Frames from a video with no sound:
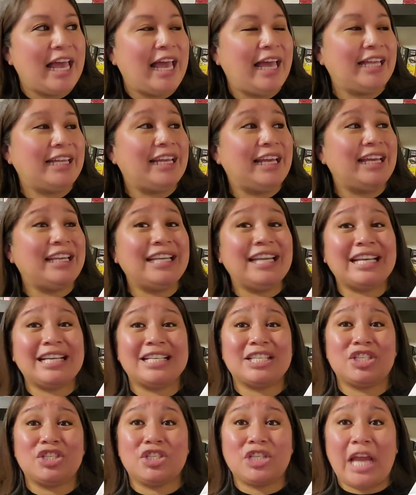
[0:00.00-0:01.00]
and in
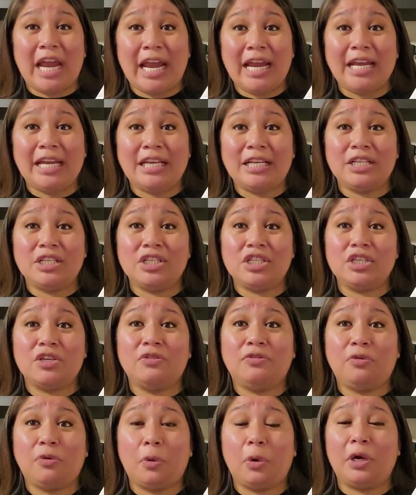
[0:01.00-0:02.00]
exchange
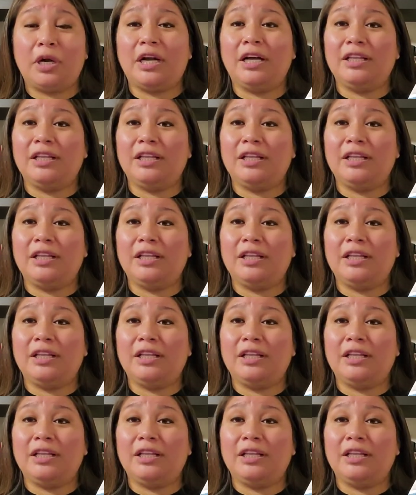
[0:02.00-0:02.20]
for